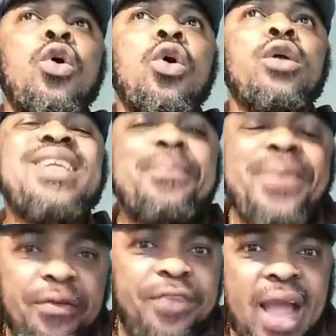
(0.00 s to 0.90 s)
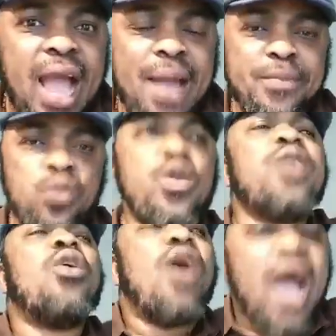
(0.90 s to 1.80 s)
the Biafra army were
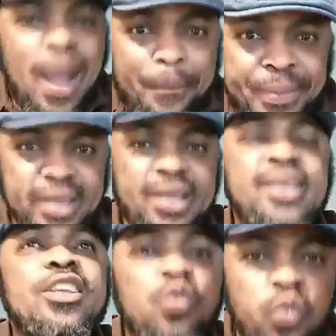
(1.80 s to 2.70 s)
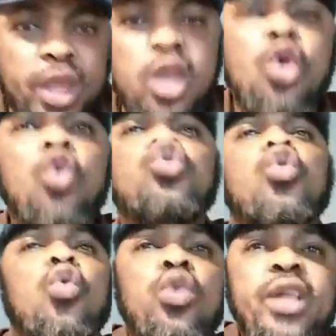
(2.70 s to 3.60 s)
not happy the way
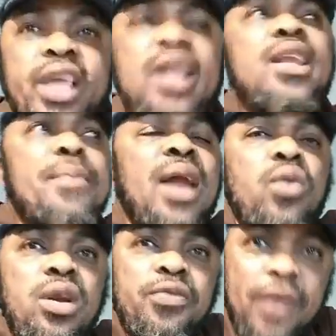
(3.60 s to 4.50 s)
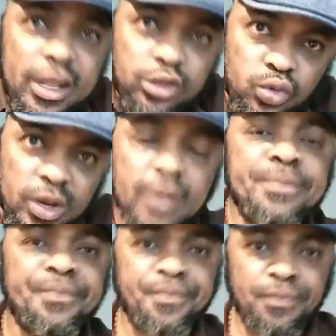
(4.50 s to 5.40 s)
Ojukwu killed Emmanuel Ifeajuna
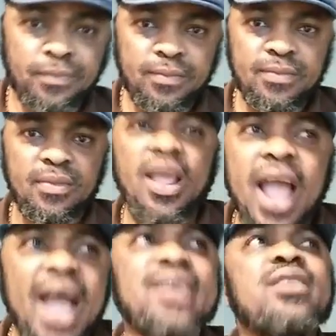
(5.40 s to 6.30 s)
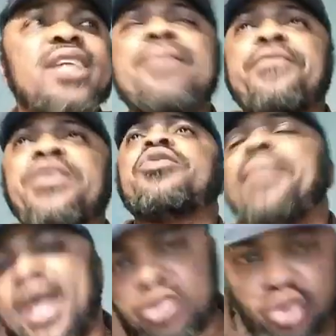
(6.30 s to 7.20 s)
and then Victor
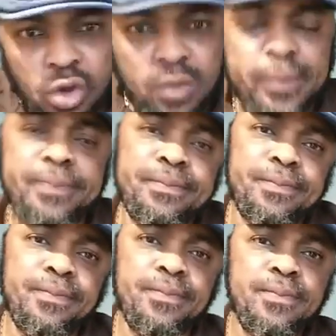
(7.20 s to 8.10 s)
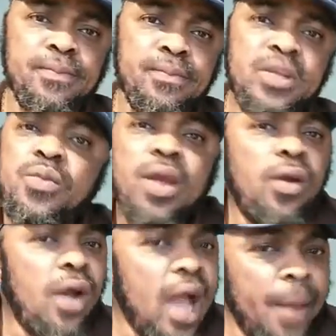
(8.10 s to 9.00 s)
Banjo. They were
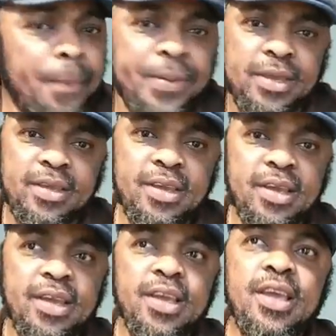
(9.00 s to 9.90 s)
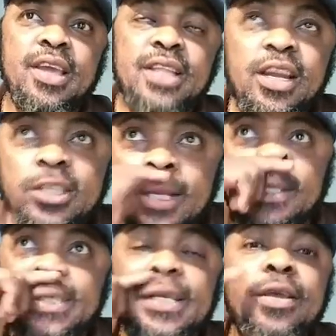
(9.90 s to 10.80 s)
not happy. There is
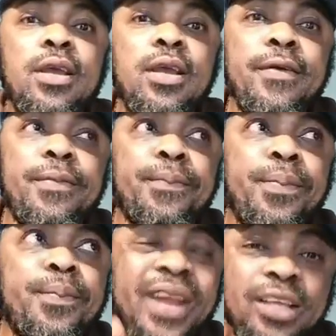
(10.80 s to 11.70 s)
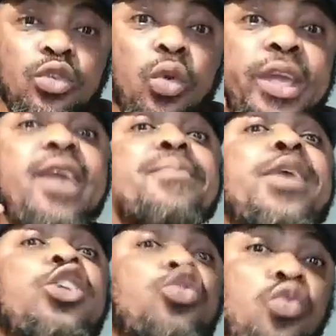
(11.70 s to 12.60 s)
this Prince
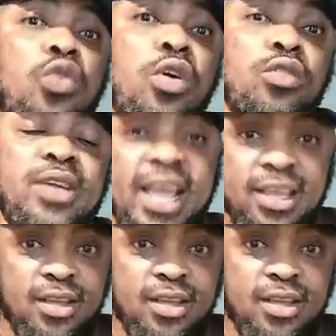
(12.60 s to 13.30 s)
Okemezu, another,